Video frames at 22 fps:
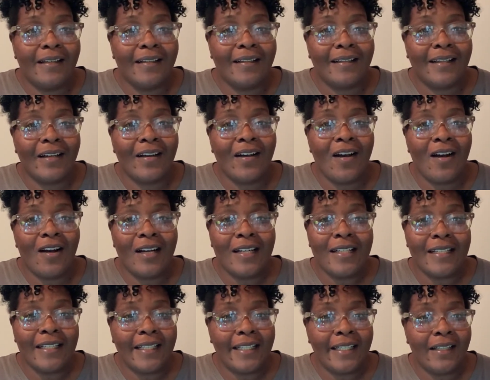They're
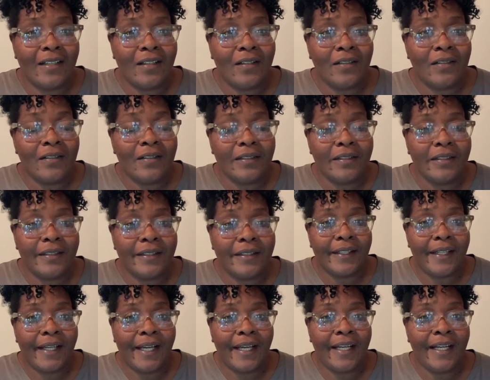hard to kill,
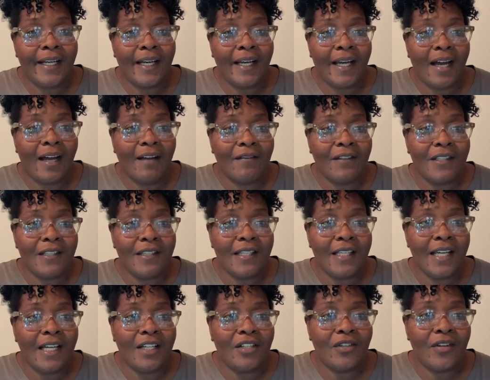and
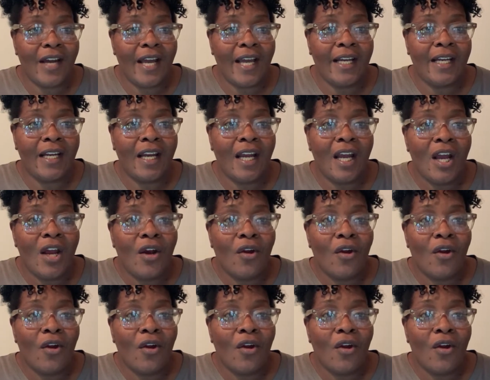obviously I tried